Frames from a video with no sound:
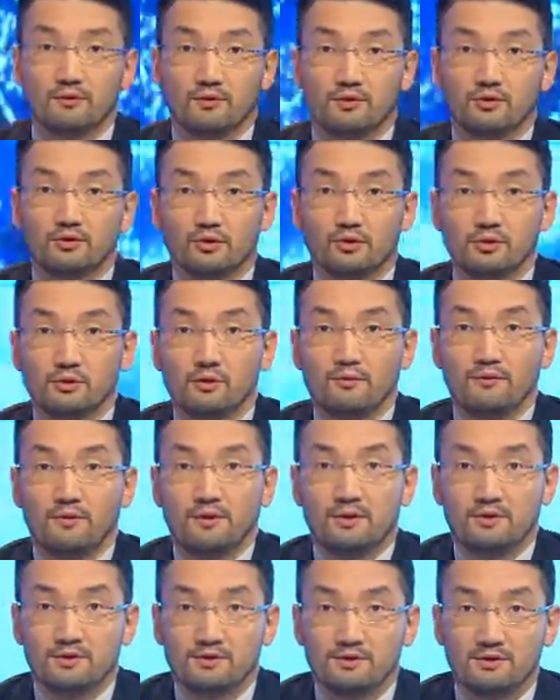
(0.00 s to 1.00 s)
of Internal
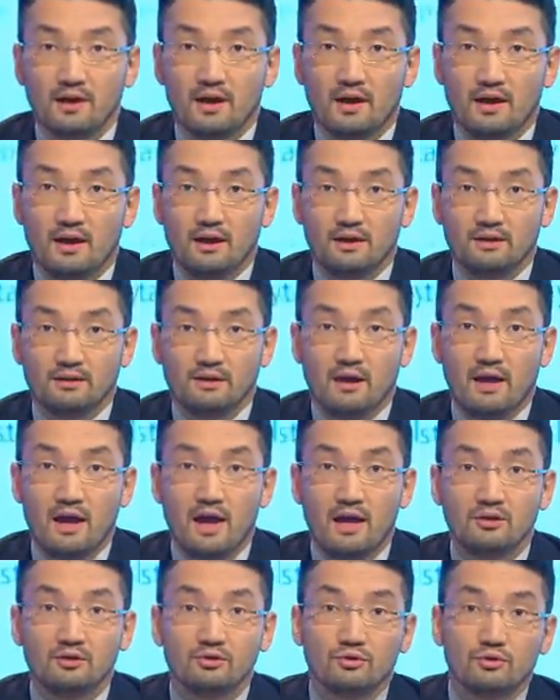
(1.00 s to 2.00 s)
Affairs, an
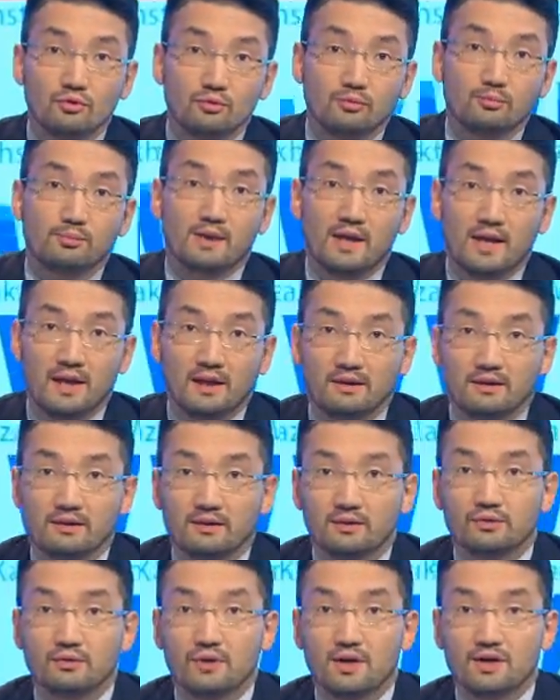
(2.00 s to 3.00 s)
An-2 plane
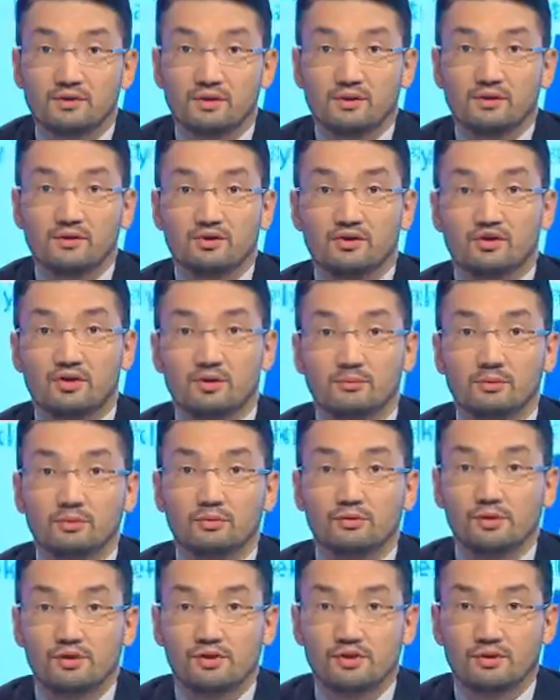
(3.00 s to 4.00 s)
crashed in the
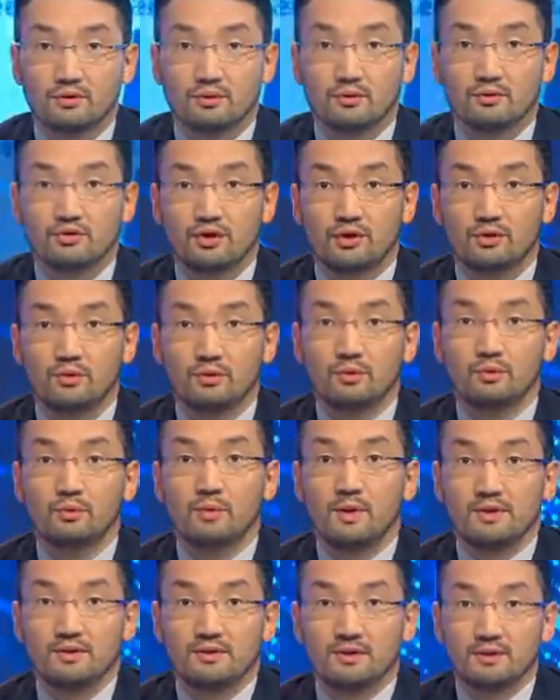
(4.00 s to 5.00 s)
Jambul region on January
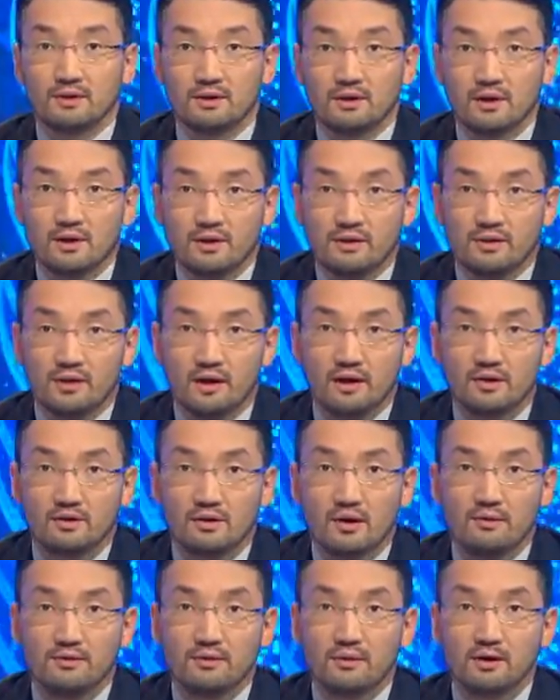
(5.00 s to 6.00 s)
20. The
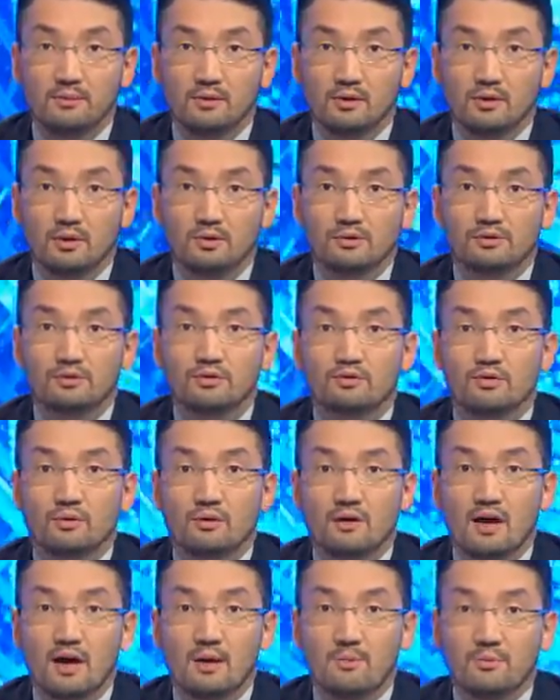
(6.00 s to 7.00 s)
aircraft that belonged to
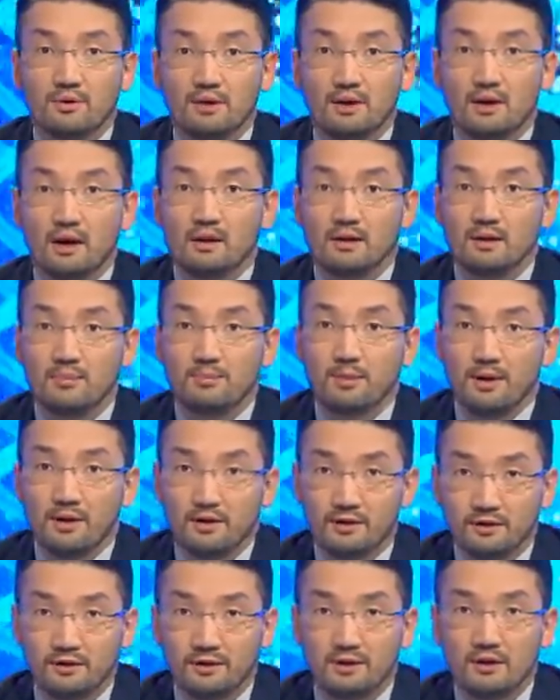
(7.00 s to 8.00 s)
the company Olymp
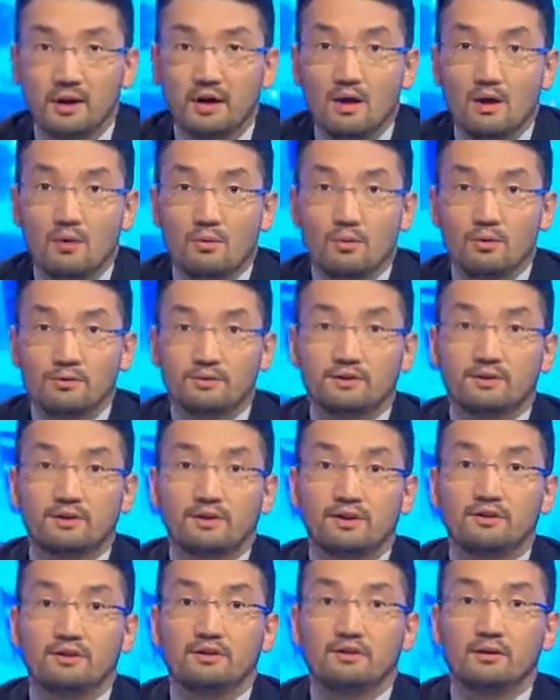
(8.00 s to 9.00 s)
Air was
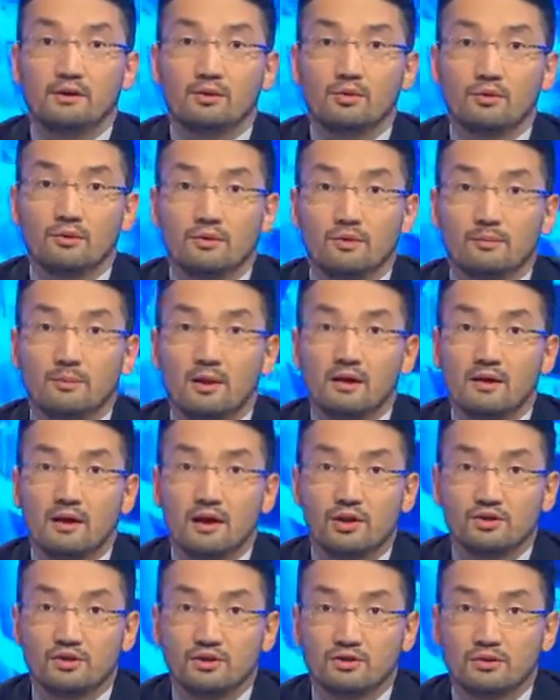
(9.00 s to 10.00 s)
hit along the
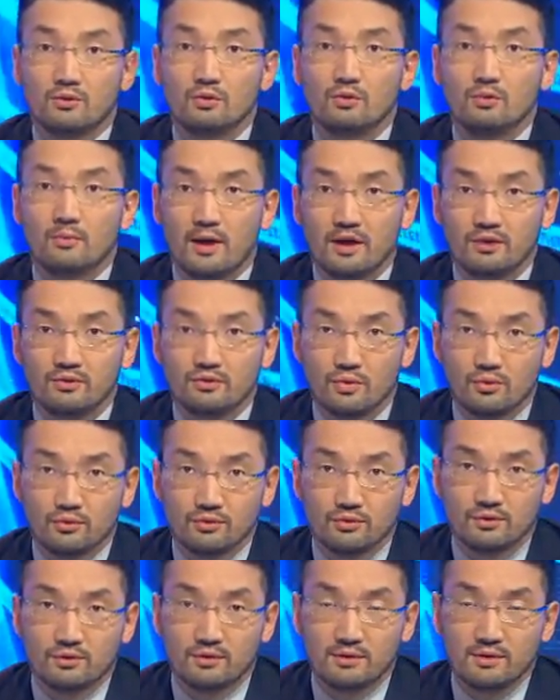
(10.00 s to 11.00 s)
Balkhash-Atarkul mine
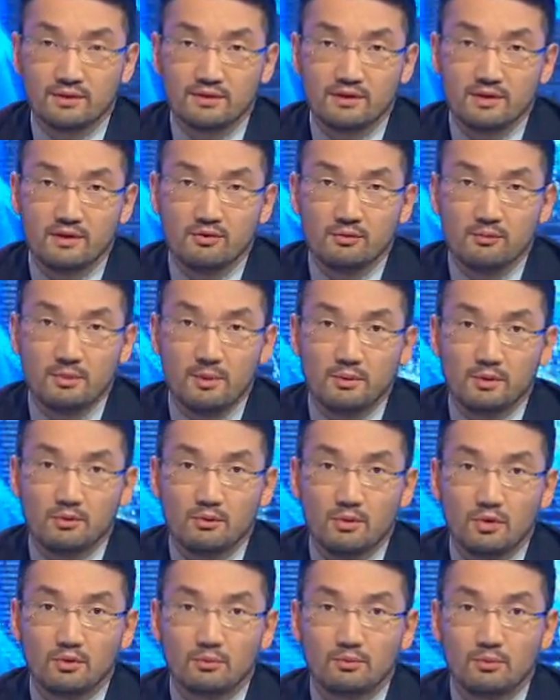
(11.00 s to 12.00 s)
road. 7 people
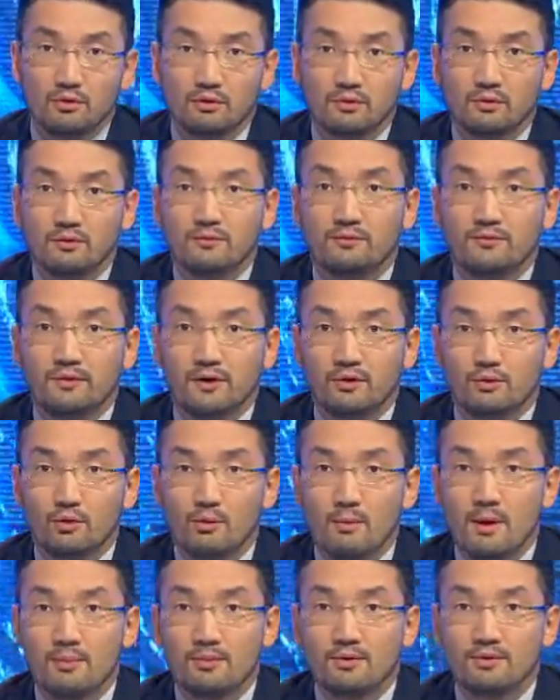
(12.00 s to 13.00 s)
were on board, 3 crew
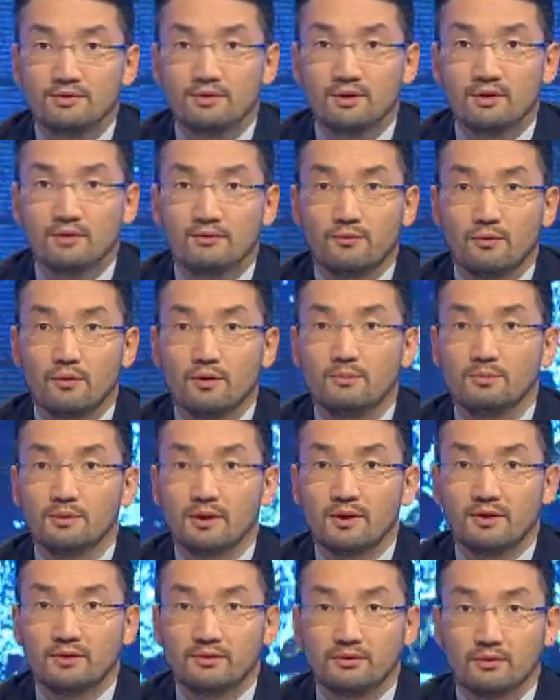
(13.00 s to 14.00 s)
members and 4
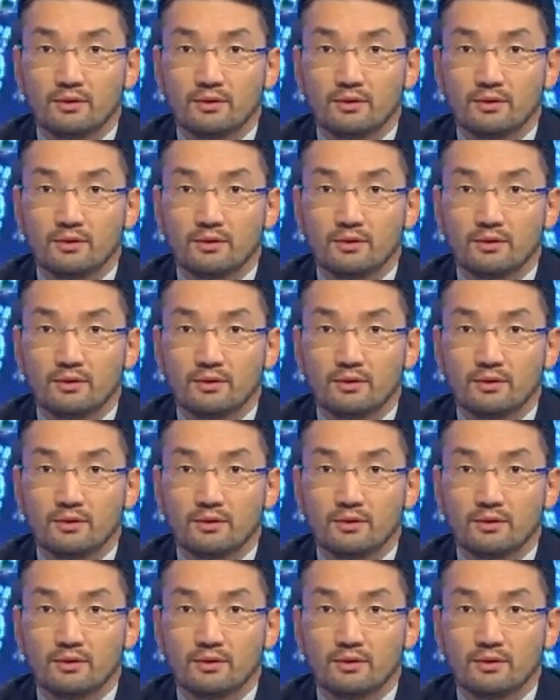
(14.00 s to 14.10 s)
employees